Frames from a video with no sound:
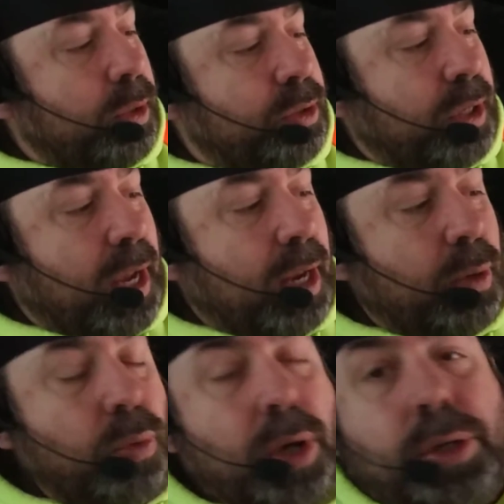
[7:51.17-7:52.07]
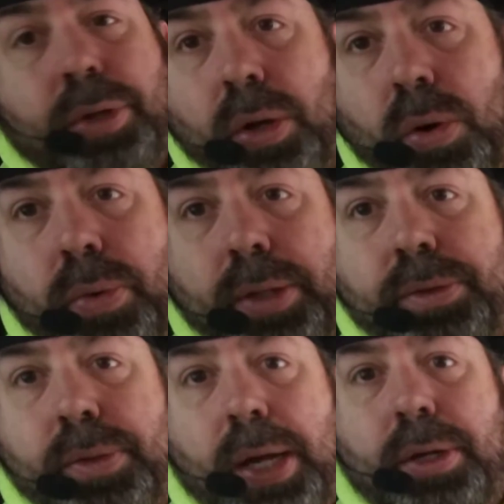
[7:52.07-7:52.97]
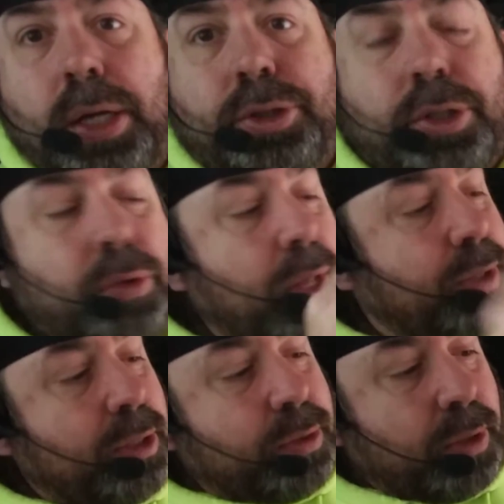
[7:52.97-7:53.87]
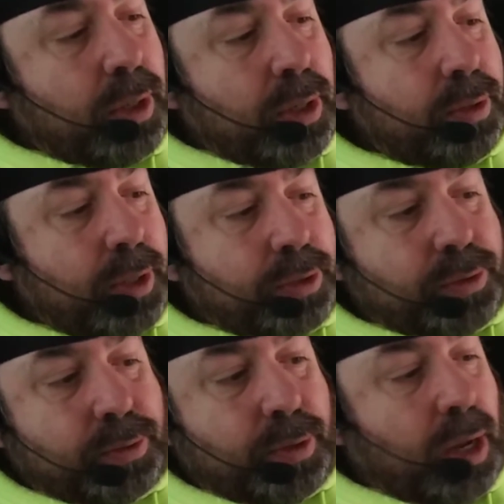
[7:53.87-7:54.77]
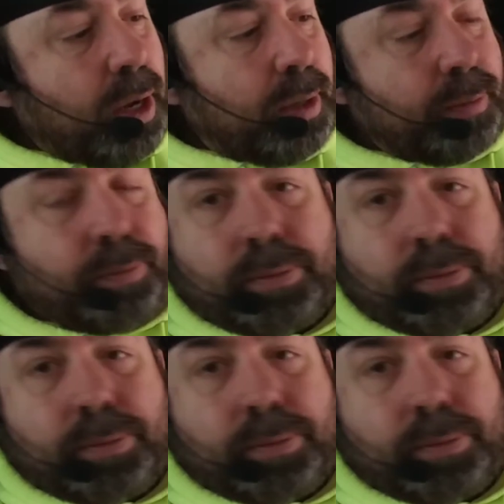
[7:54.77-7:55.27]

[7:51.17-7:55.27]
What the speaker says: when you see 81, you think, oh, I should know that. That's 9.